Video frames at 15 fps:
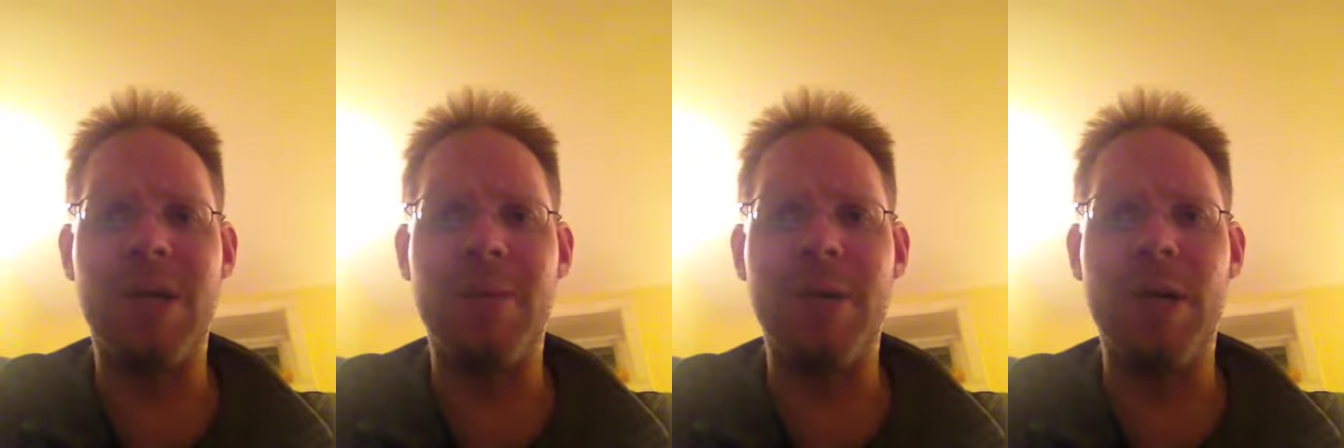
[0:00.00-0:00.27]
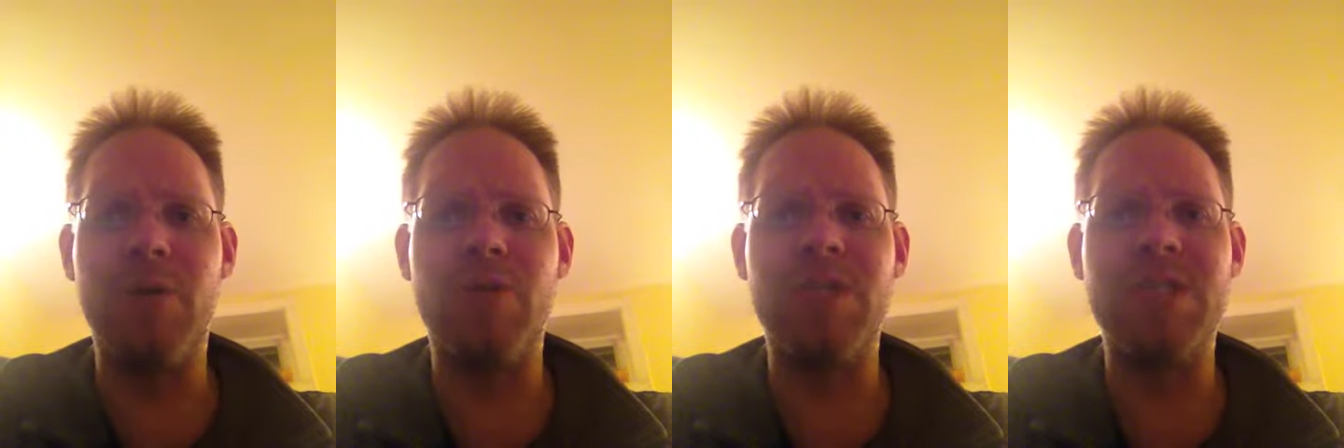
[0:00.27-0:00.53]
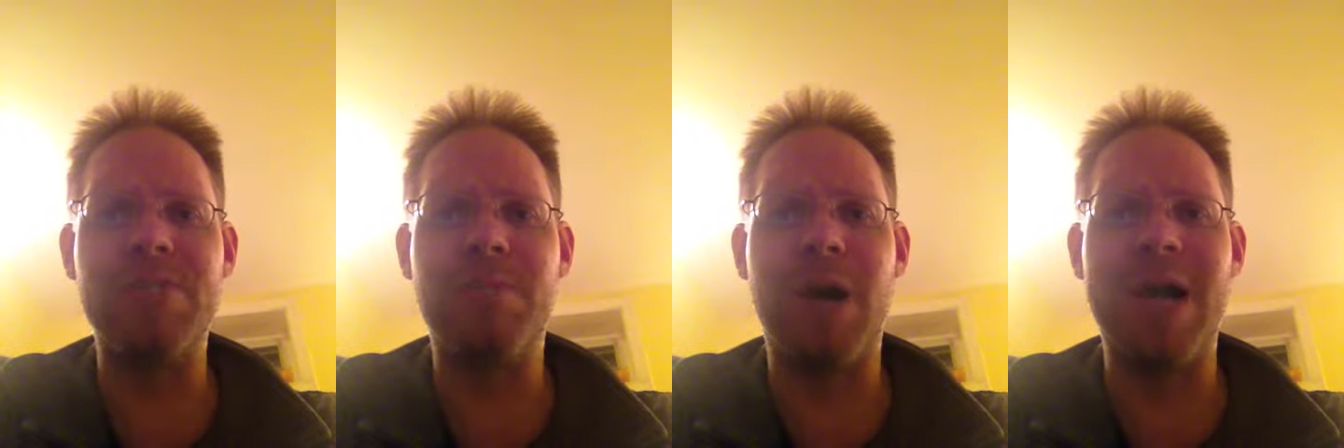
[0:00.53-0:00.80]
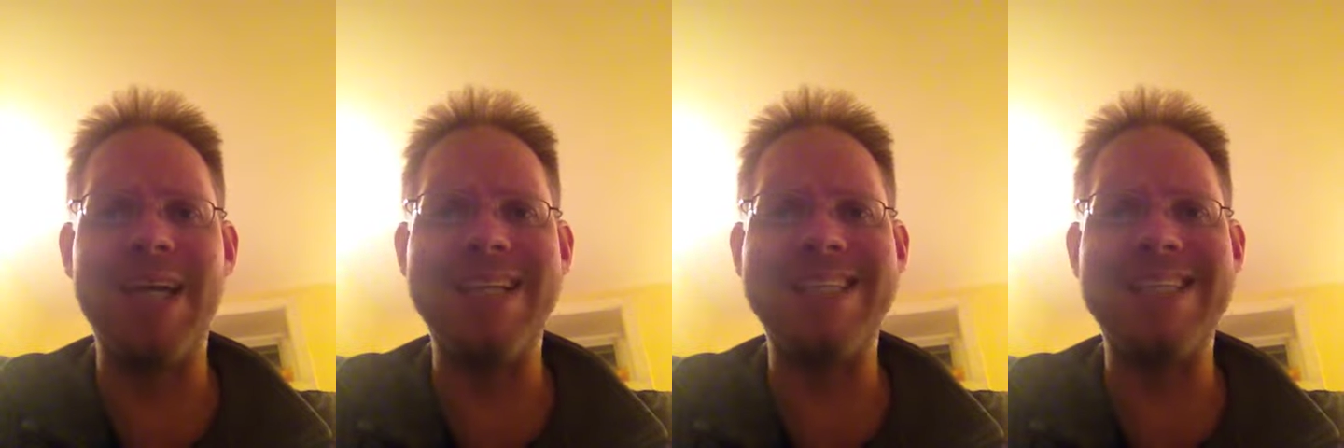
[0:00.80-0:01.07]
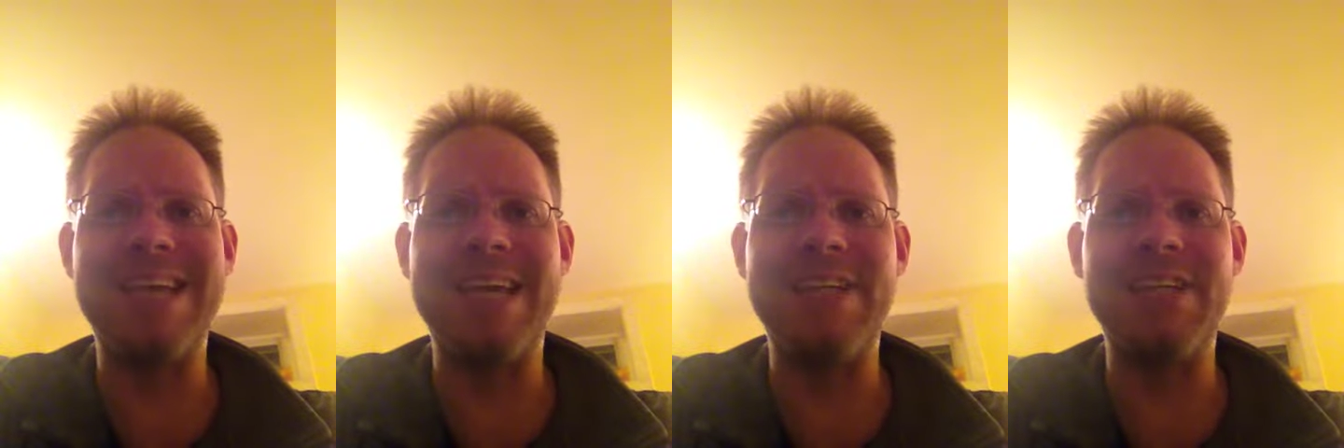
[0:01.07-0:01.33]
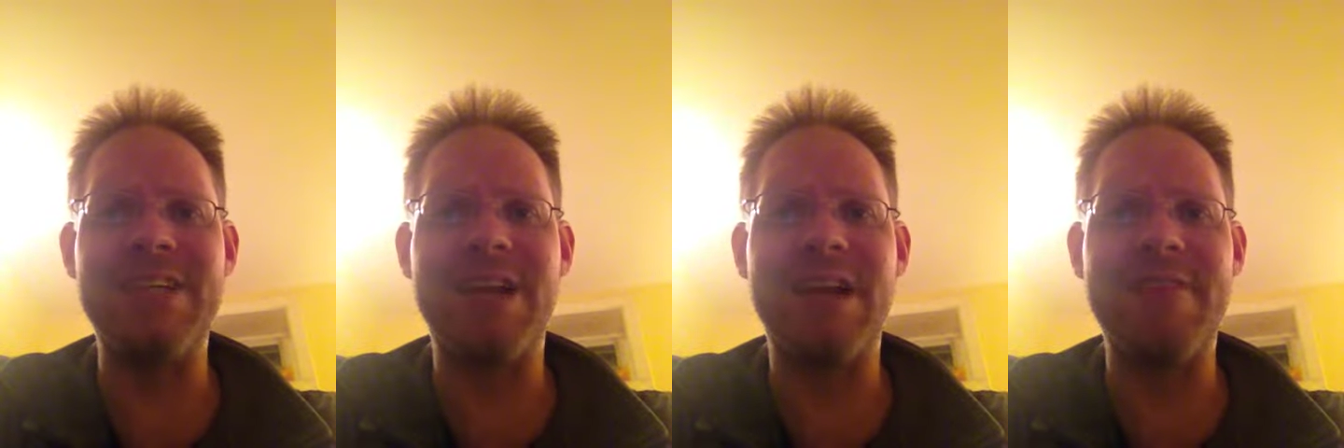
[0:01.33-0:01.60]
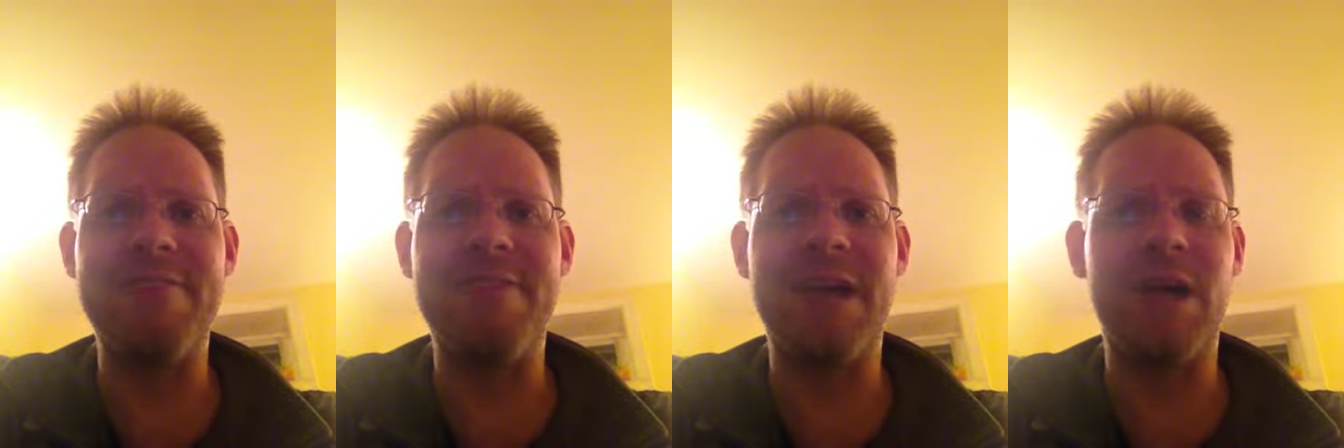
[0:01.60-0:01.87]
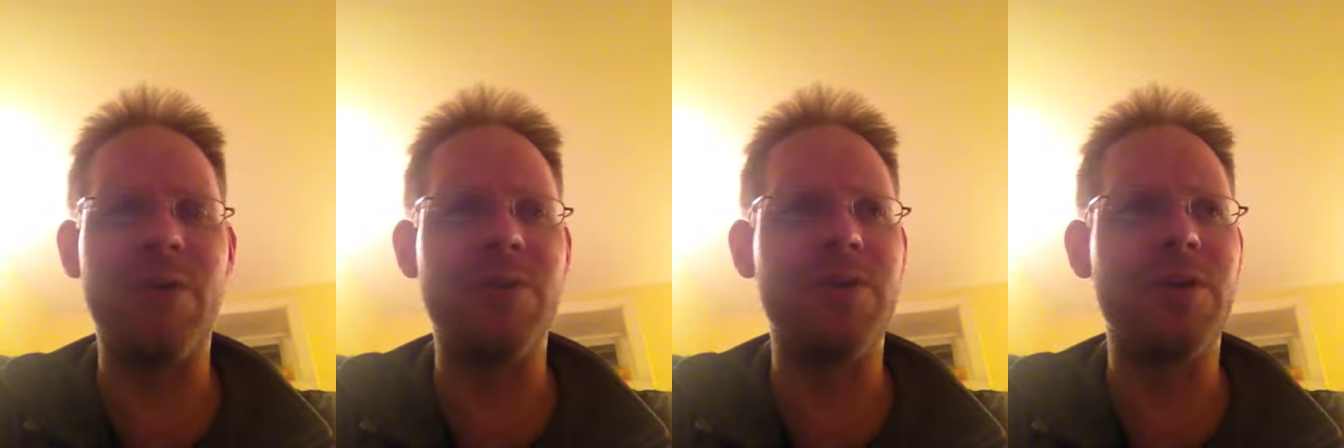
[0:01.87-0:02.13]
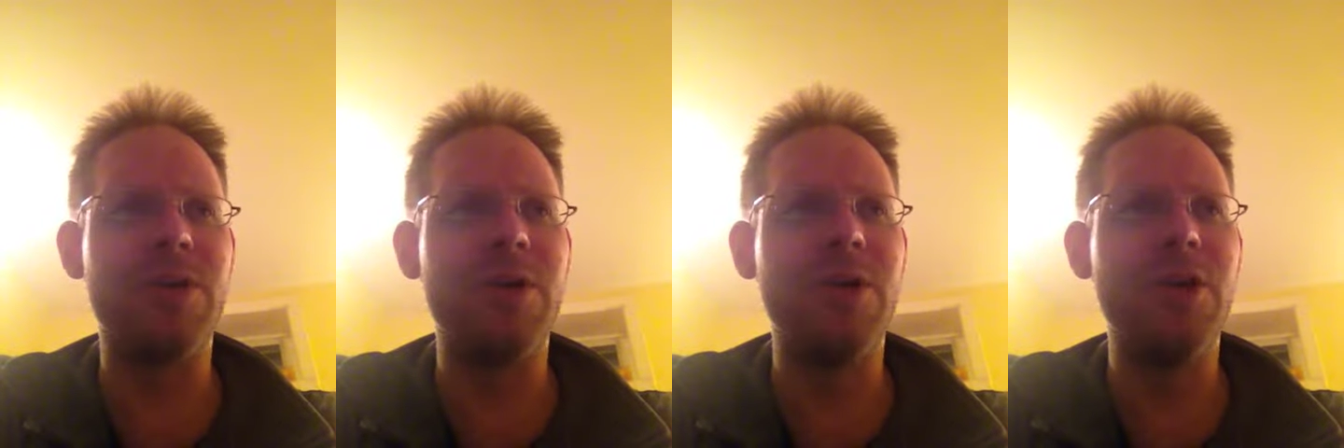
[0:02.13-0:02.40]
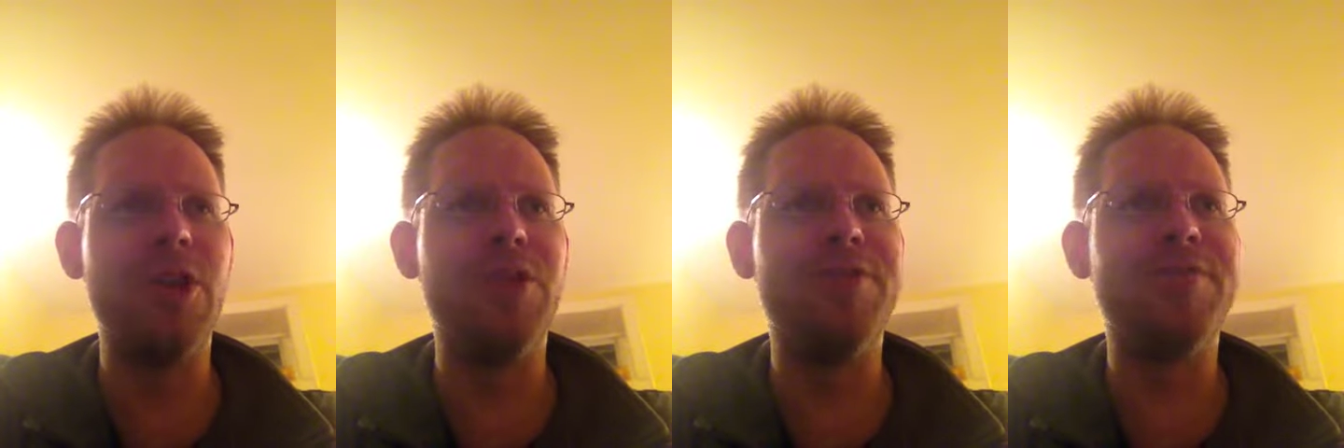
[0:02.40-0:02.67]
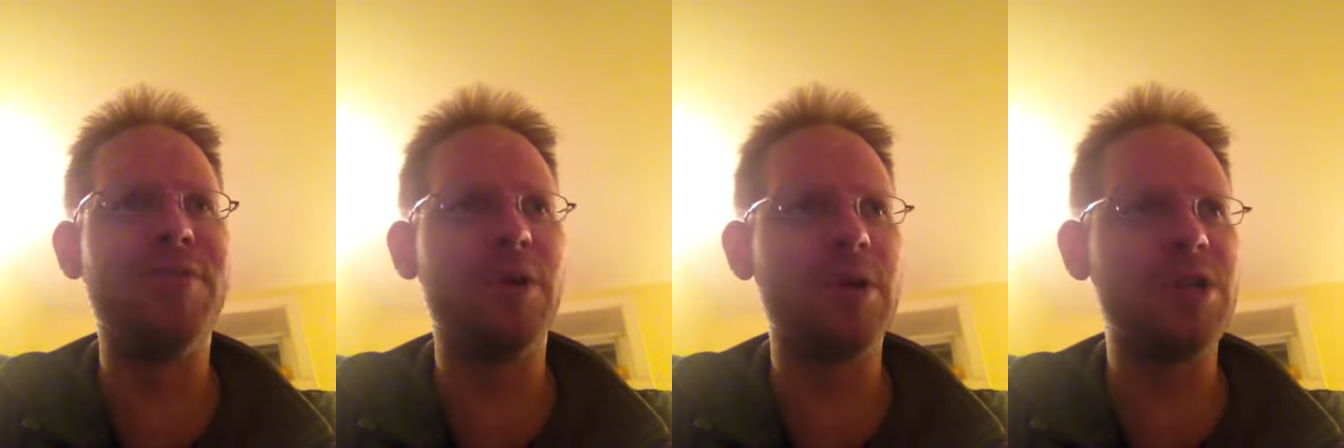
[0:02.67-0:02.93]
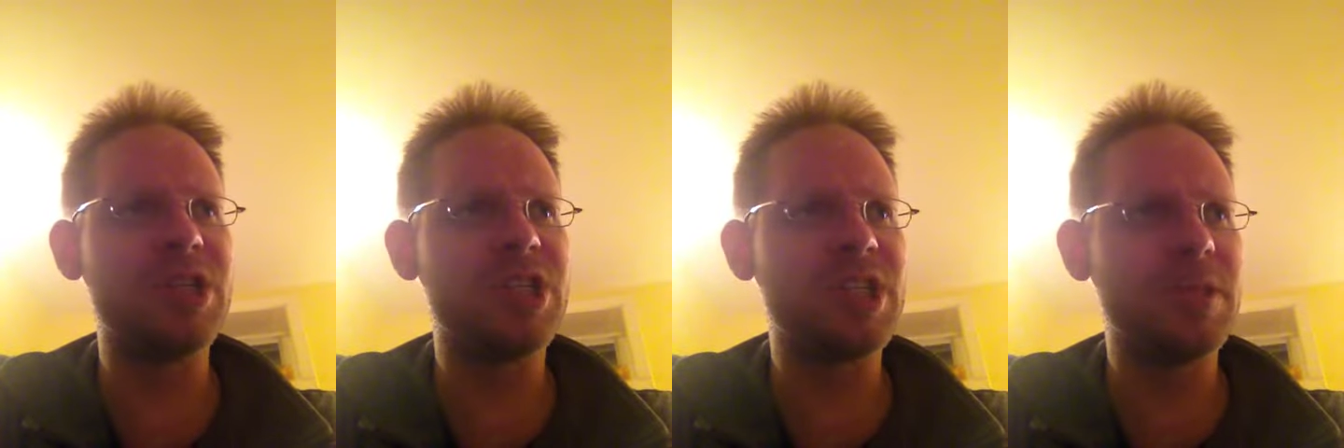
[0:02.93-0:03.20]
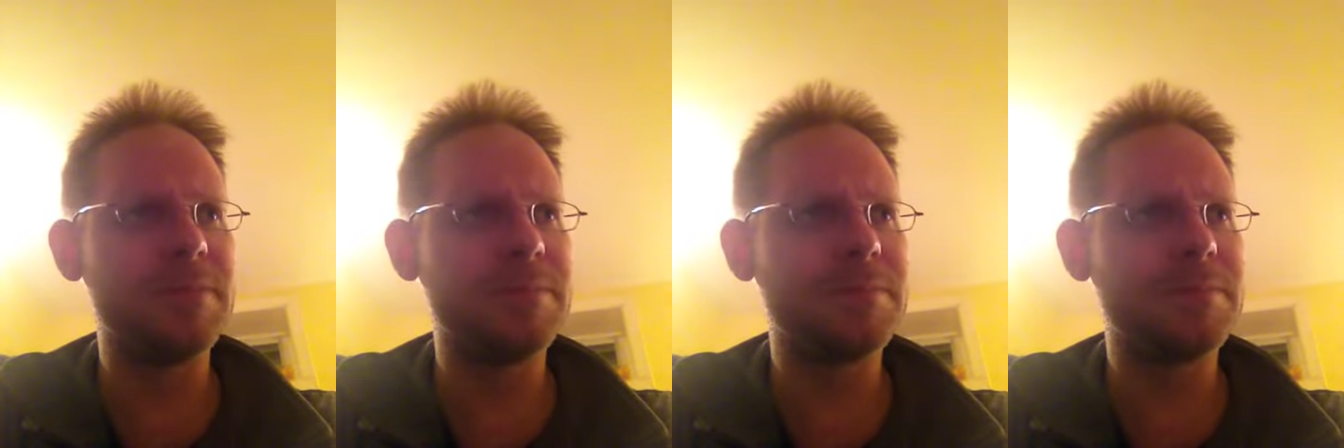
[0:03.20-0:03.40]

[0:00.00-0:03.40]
about buying skates that I have found. The first